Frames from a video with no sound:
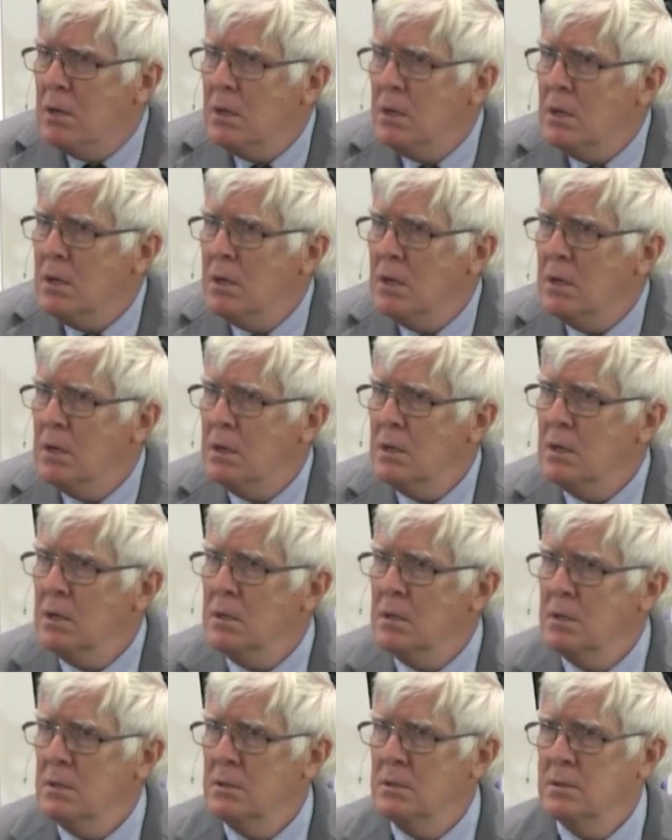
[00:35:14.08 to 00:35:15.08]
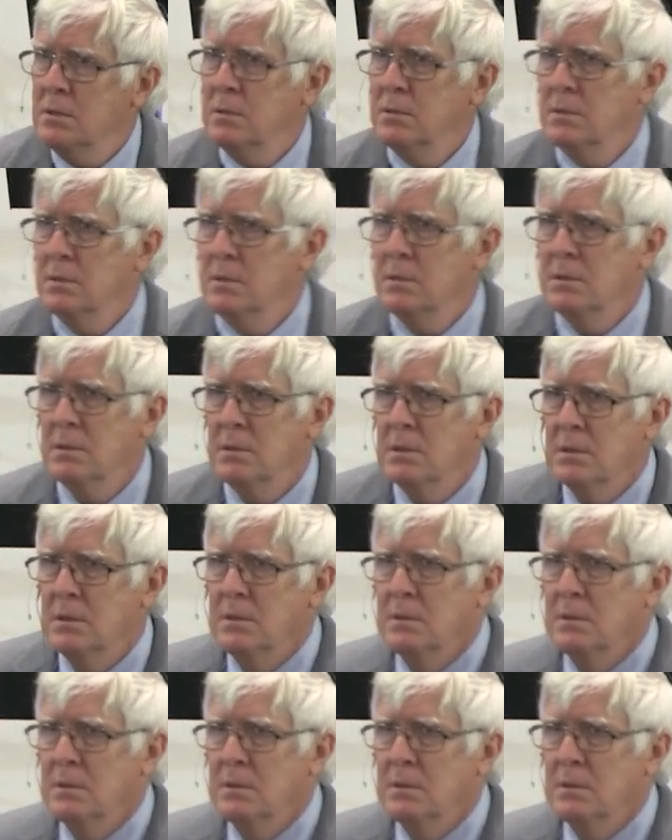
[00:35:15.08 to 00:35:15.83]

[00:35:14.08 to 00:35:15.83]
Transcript: (no one is talking)